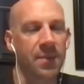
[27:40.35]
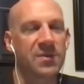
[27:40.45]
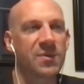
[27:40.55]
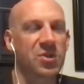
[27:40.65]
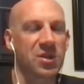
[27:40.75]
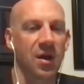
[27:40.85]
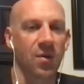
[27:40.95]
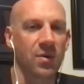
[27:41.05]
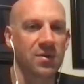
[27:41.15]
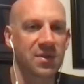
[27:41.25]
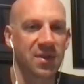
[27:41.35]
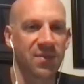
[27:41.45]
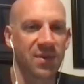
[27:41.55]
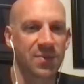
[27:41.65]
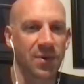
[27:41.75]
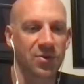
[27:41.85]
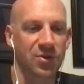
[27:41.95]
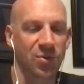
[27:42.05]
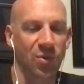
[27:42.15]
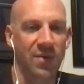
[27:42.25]
I mean, especially young ones, give them exposure
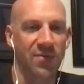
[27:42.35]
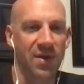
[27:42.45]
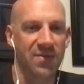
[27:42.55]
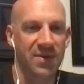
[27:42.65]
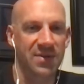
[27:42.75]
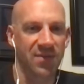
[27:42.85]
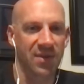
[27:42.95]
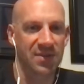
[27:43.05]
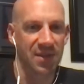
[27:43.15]
to a wide variety of activities,